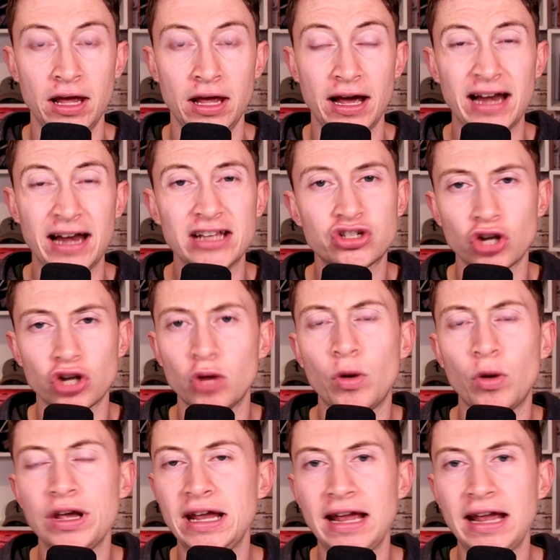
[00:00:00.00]
And it's sort of
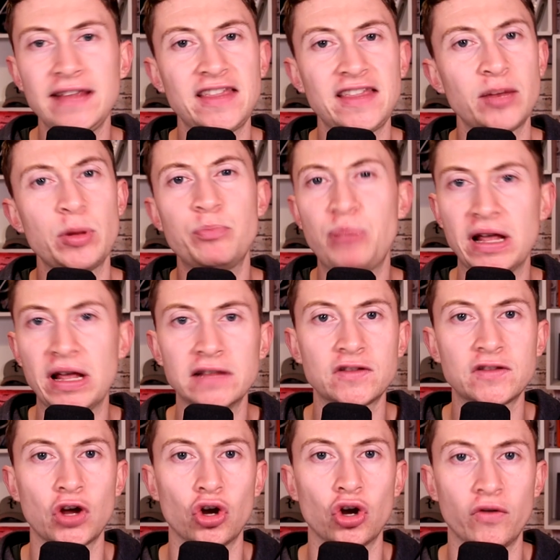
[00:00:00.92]
what United have been
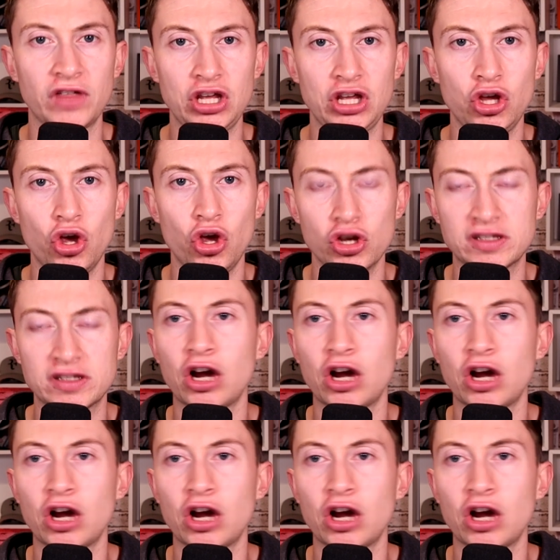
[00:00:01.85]
built on over the years,